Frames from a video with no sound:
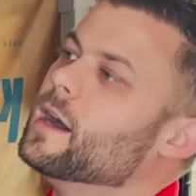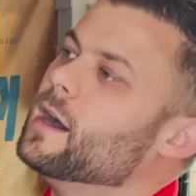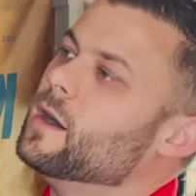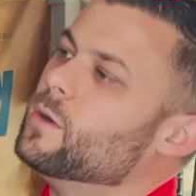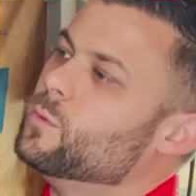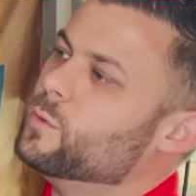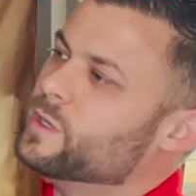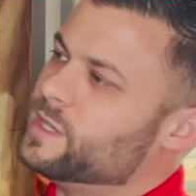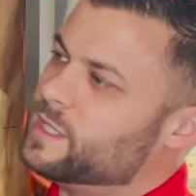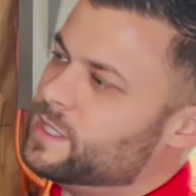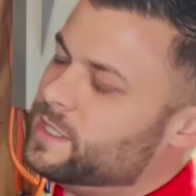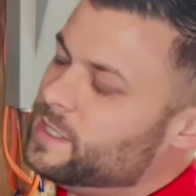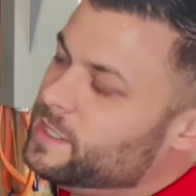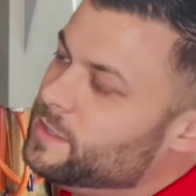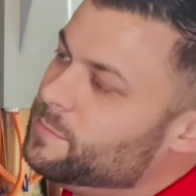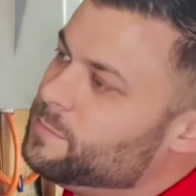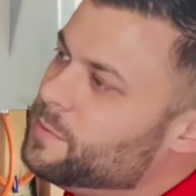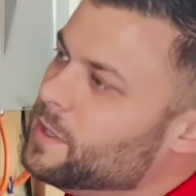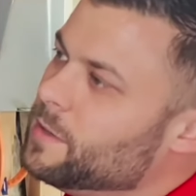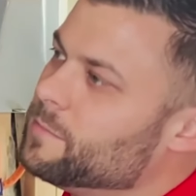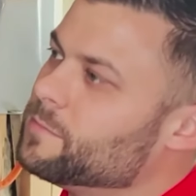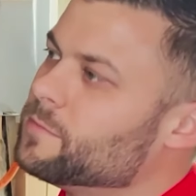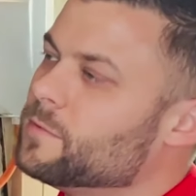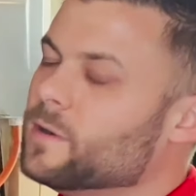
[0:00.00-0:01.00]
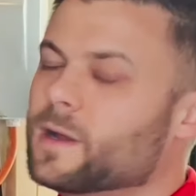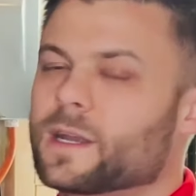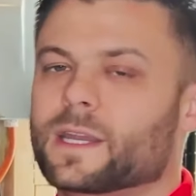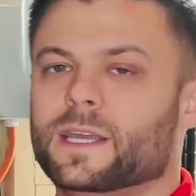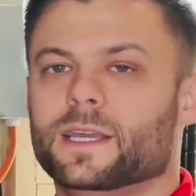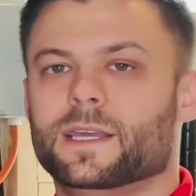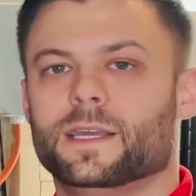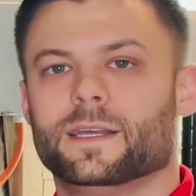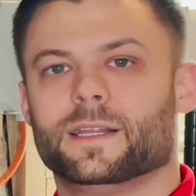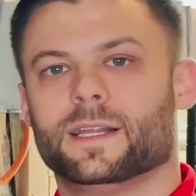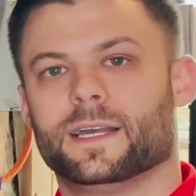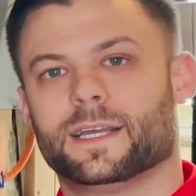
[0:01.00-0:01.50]
With the heat pump
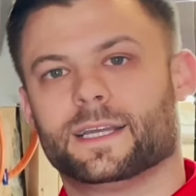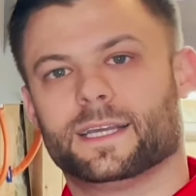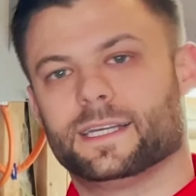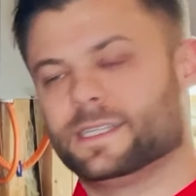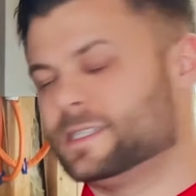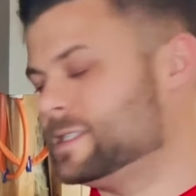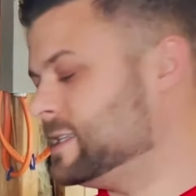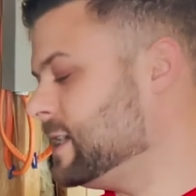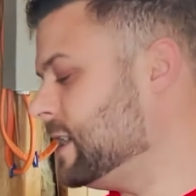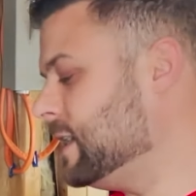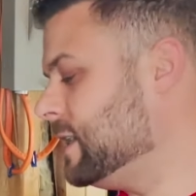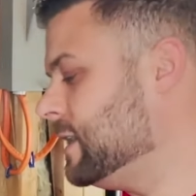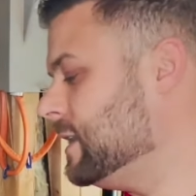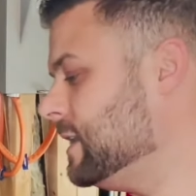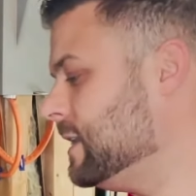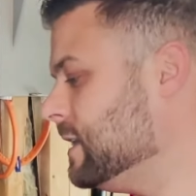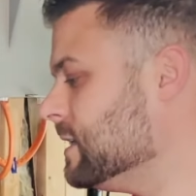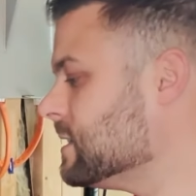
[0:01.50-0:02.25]
running, like I stated, it is